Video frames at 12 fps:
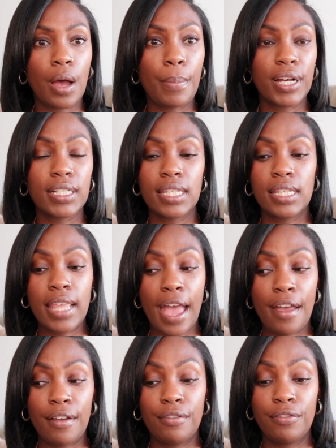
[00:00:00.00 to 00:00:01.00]
a person
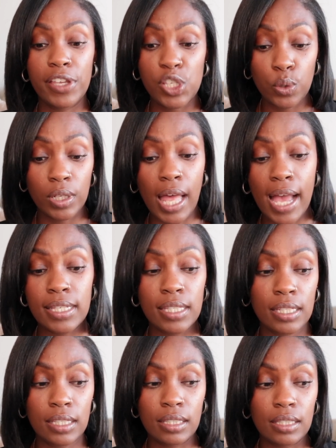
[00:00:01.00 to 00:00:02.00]
that
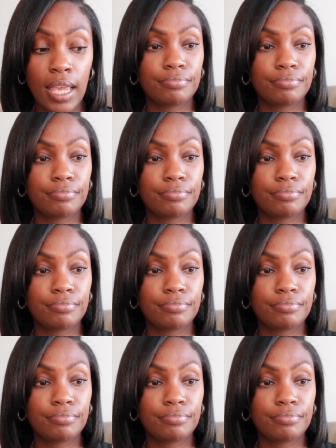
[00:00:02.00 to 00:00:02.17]
visualizes.